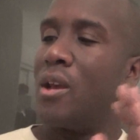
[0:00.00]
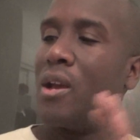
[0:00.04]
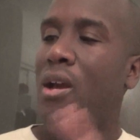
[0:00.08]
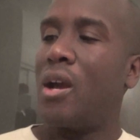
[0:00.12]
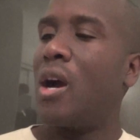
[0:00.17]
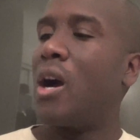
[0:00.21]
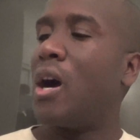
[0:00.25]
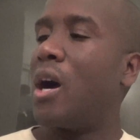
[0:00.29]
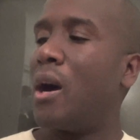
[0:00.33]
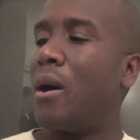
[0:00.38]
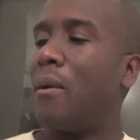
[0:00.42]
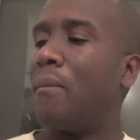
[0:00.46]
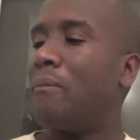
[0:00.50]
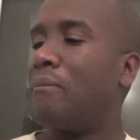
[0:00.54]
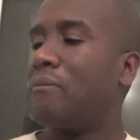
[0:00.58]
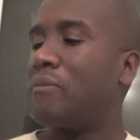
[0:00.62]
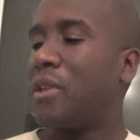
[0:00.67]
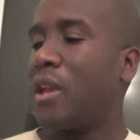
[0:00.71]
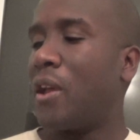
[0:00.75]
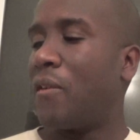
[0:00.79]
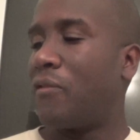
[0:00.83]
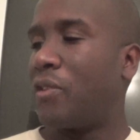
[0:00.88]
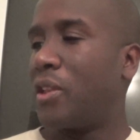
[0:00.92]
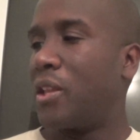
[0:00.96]

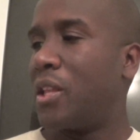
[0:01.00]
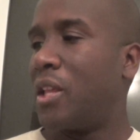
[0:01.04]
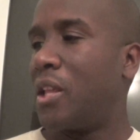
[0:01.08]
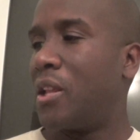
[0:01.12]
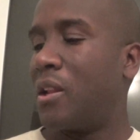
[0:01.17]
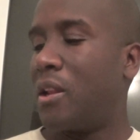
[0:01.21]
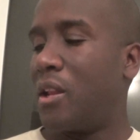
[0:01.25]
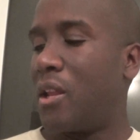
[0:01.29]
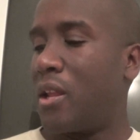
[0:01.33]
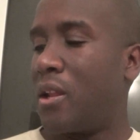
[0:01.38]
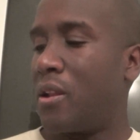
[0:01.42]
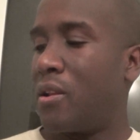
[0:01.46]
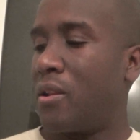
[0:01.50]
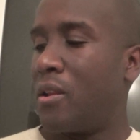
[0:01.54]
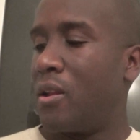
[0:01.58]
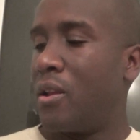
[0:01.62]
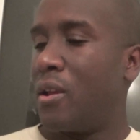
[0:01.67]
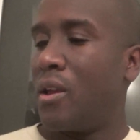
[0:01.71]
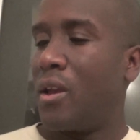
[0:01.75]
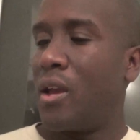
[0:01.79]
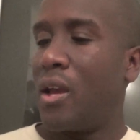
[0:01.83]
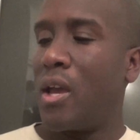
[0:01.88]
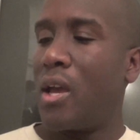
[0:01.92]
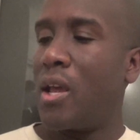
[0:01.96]
Definitely needed it.
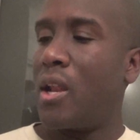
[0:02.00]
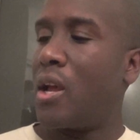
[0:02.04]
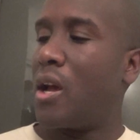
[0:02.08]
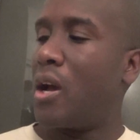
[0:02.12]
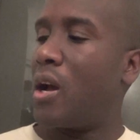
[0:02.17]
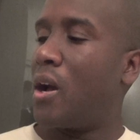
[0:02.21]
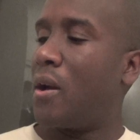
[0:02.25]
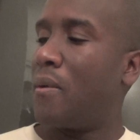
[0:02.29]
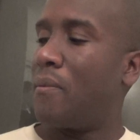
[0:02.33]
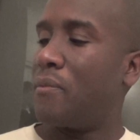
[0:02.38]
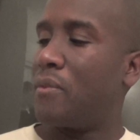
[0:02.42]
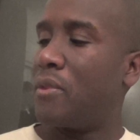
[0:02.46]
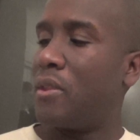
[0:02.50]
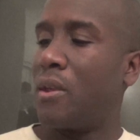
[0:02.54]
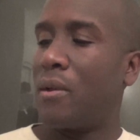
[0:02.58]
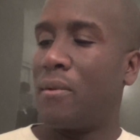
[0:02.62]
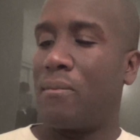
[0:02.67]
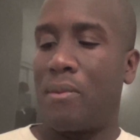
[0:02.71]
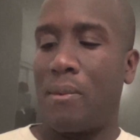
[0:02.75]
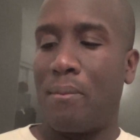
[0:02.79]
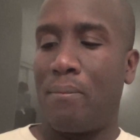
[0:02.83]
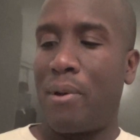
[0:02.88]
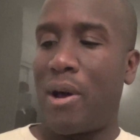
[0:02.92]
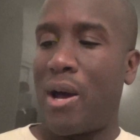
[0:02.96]
And
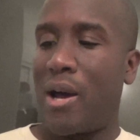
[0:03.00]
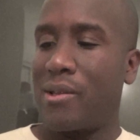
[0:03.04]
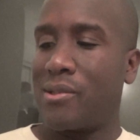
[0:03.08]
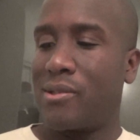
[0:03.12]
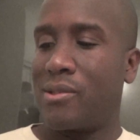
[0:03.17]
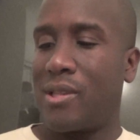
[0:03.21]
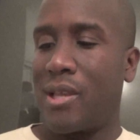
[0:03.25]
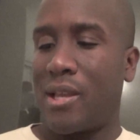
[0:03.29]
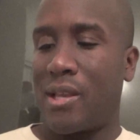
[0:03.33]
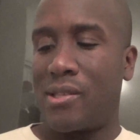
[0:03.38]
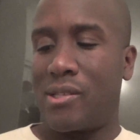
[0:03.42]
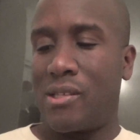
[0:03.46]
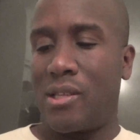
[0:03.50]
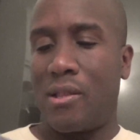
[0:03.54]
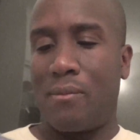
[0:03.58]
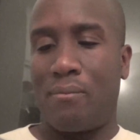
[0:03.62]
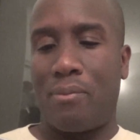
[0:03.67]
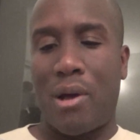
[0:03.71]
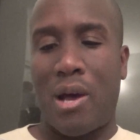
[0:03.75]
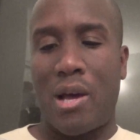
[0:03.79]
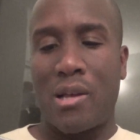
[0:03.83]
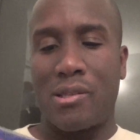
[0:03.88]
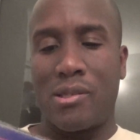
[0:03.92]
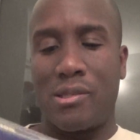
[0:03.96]
the box, like I said, the
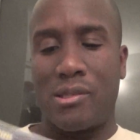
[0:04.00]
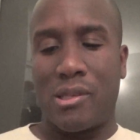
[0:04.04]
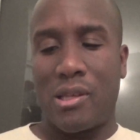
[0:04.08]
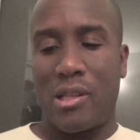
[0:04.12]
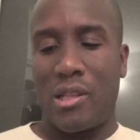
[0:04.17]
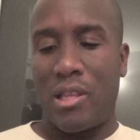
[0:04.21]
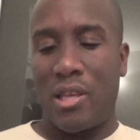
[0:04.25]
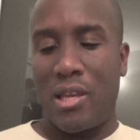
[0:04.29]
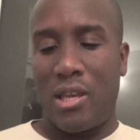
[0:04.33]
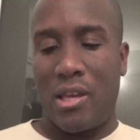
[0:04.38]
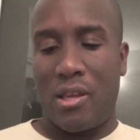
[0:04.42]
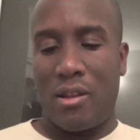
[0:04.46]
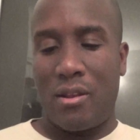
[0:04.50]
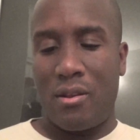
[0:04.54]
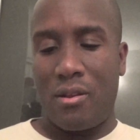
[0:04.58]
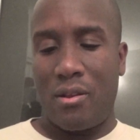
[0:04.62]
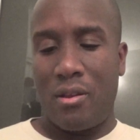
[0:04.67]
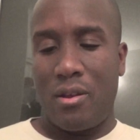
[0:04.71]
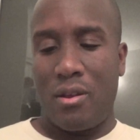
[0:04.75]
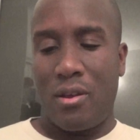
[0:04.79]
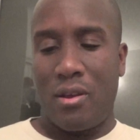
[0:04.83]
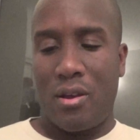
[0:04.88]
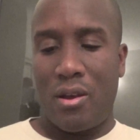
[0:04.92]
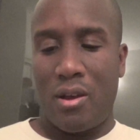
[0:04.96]
box is clean.
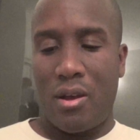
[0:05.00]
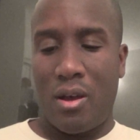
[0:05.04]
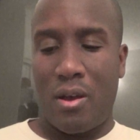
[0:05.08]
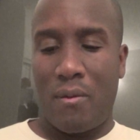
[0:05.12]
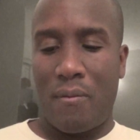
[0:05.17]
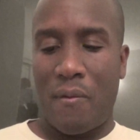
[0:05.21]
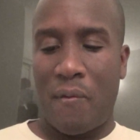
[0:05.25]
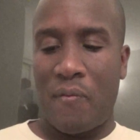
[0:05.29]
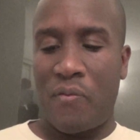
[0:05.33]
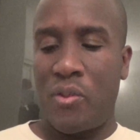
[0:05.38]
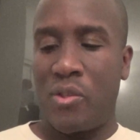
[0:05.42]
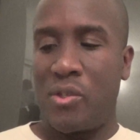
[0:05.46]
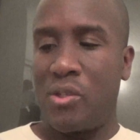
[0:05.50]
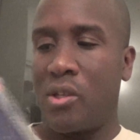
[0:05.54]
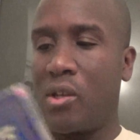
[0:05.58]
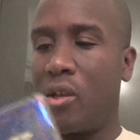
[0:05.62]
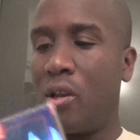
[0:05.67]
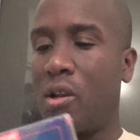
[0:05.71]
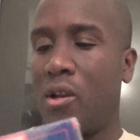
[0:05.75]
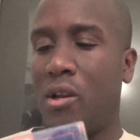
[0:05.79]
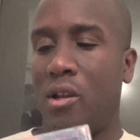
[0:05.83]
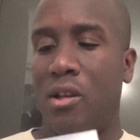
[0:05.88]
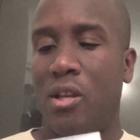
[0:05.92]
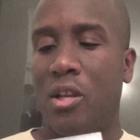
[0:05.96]
Everything's in
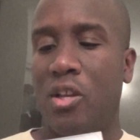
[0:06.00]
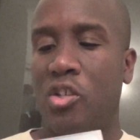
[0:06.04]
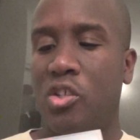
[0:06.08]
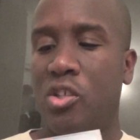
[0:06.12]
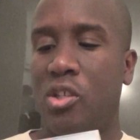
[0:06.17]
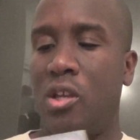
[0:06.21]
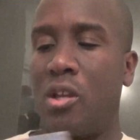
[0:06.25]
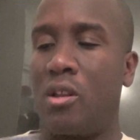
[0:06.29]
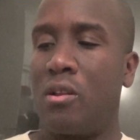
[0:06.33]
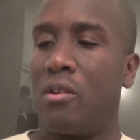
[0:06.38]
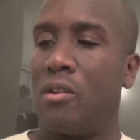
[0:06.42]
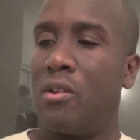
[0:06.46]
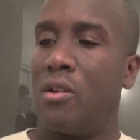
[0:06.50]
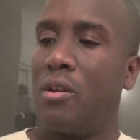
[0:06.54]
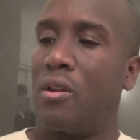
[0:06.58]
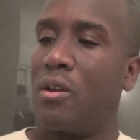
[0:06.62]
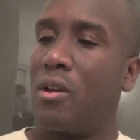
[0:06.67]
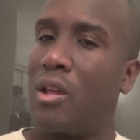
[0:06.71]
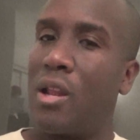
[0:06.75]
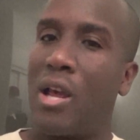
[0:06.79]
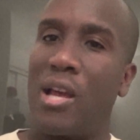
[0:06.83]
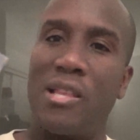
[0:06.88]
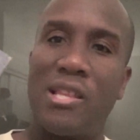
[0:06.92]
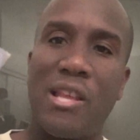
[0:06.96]
good condition.
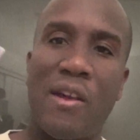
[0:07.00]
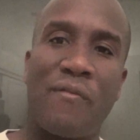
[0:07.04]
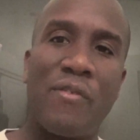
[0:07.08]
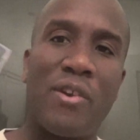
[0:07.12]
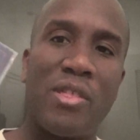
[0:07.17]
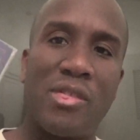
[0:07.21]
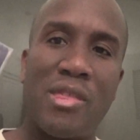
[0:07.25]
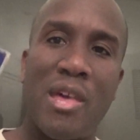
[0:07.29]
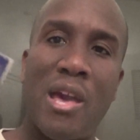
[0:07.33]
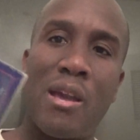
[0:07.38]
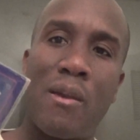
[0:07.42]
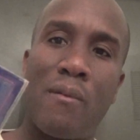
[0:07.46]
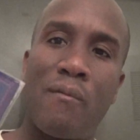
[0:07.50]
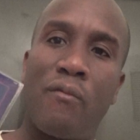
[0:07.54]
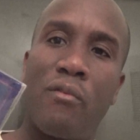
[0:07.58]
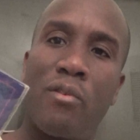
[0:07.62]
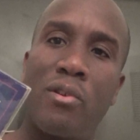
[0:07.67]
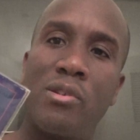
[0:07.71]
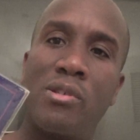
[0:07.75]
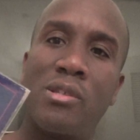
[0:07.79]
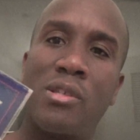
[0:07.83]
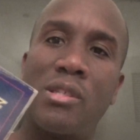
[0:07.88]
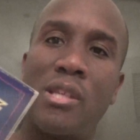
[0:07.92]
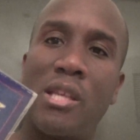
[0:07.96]
And I definitely thank him for
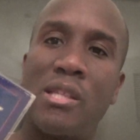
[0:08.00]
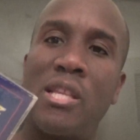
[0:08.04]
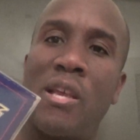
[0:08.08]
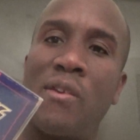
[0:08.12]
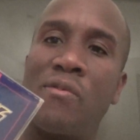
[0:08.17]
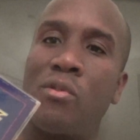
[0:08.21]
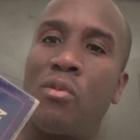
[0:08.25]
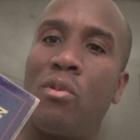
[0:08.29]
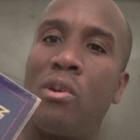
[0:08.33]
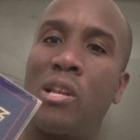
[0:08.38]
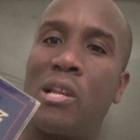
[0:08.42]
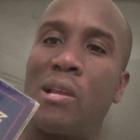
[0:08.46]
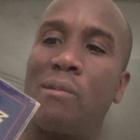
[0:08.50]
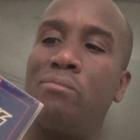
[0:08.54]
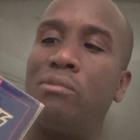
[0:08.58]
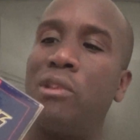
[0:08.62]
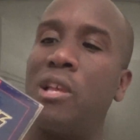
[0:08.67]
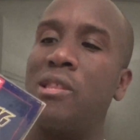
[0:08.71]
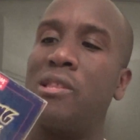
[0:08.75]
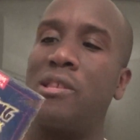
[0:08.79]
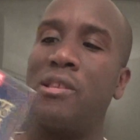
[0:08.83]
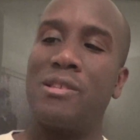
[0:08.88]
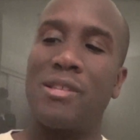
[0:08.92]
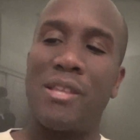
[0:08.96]
this because I definitely wanted to
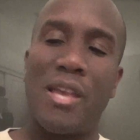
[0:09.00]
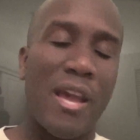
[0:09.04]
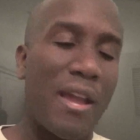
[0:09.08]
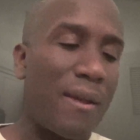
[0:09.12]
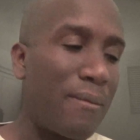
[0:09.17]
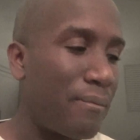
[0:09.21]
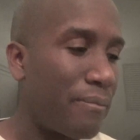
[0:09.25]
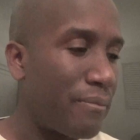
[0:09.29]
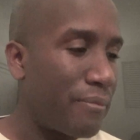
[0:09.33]
complete this game.